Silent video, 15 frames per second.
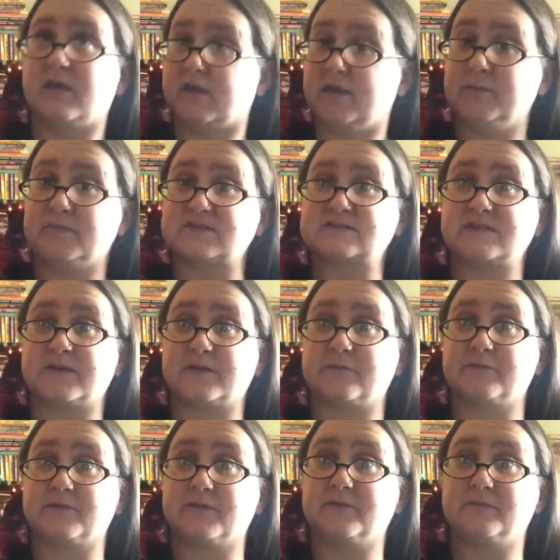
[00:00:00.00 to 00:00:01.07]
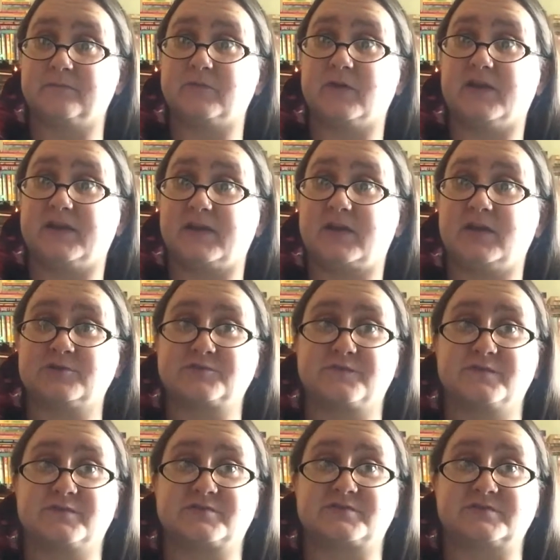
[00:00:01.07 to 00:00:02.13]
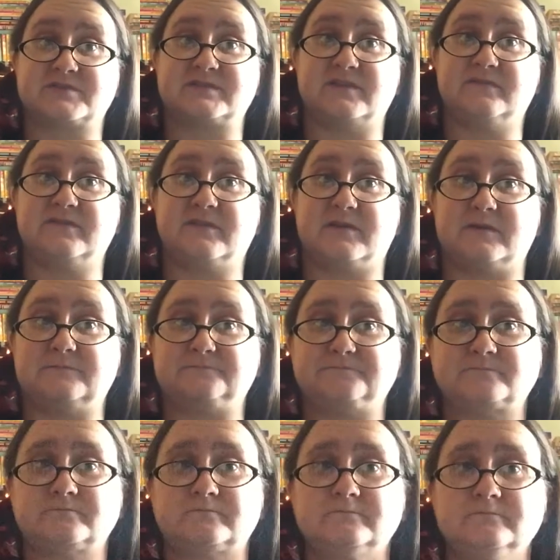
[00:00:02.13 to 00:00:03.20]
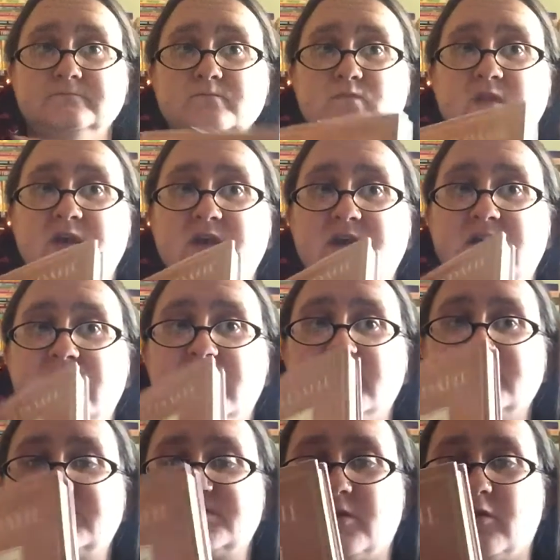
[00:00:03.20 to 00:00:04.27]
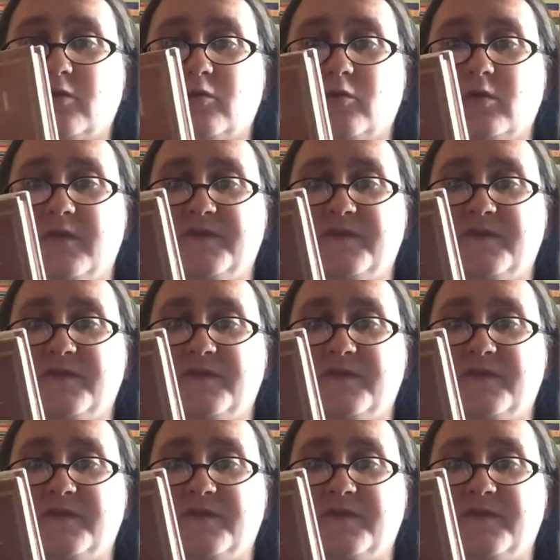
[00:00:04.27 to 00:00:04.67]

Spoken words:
He must like really writing controversial stuff, huh? So